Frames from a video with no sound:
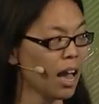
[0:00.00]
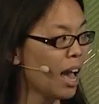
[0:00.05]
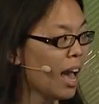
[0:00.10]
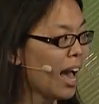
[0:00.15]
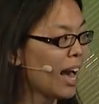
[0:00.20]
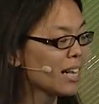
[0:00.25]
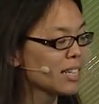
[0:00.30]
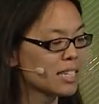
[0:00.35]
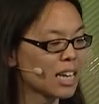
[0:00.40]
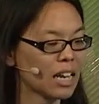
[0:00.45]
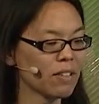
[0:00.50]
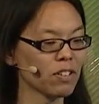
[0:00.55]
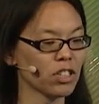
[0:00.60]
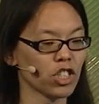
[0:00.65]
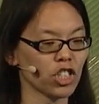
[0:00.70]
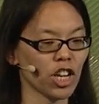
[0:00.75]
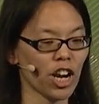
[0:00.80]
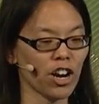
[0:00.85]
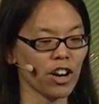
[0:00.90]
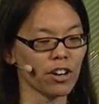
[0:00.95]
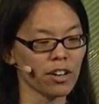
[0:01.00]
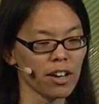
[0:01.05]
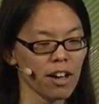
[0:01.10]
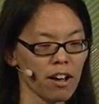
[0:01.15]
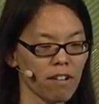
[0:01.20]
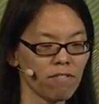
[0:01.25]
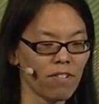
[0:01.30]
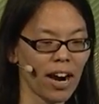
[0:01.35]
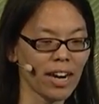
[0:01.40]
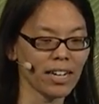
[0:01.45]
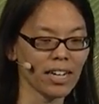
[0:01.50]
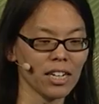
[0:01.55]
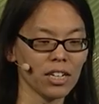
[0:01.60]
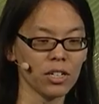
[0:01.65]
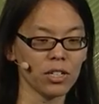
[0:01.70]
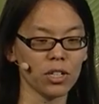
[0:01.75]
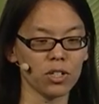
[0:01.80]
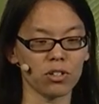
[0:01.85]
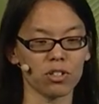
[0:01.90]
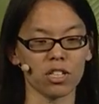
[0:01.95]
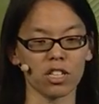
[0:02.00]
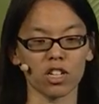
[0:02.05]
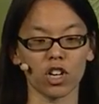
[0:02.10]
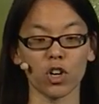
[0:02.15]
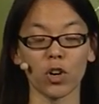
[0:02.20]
As David shared, finding new users is a